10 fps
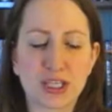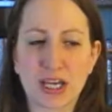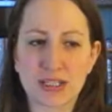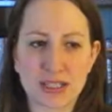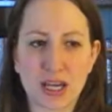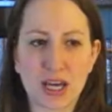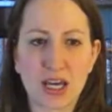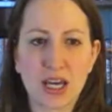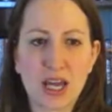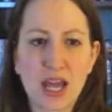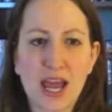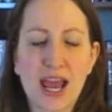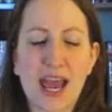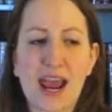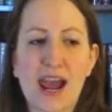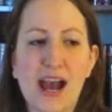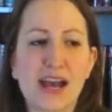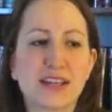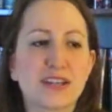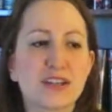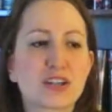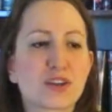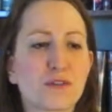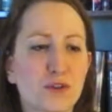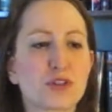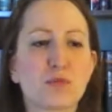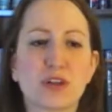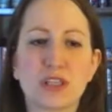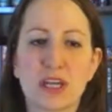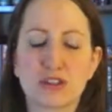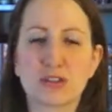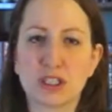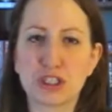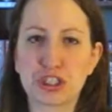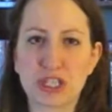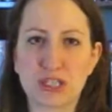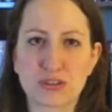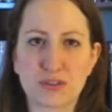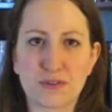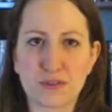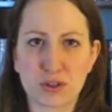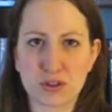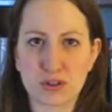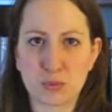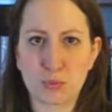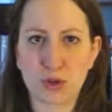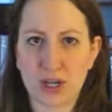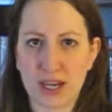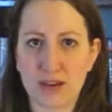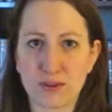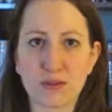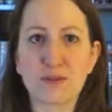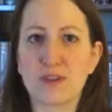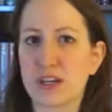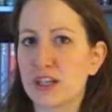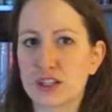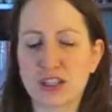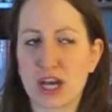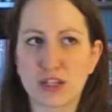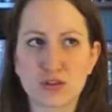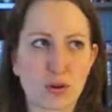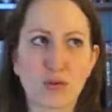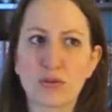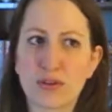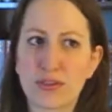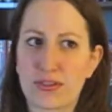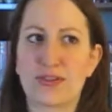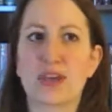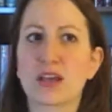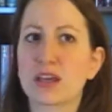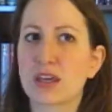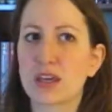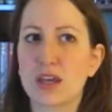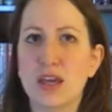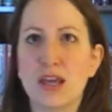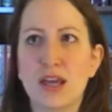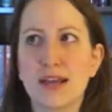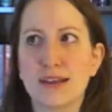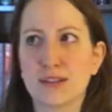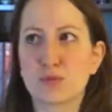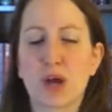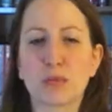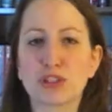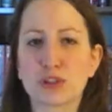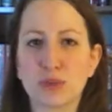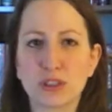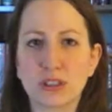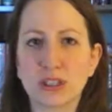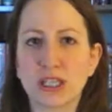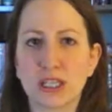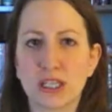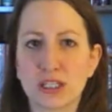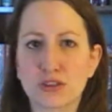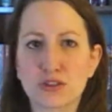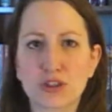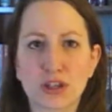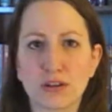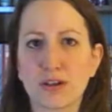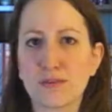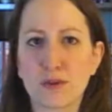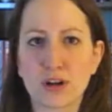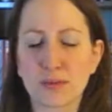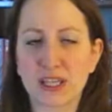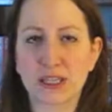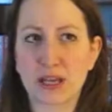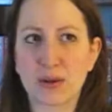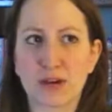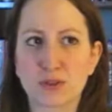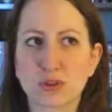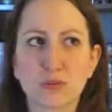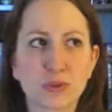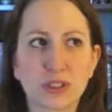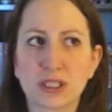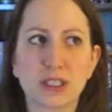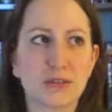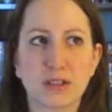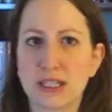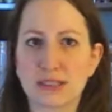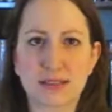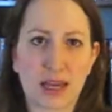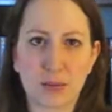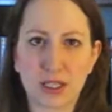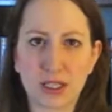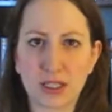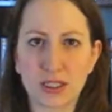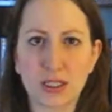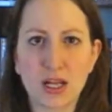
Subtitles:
idea, and the first book in that trilogy is the first book I ever finished. I don't think it is publishable in its current form. I think I would have to completely re-examine it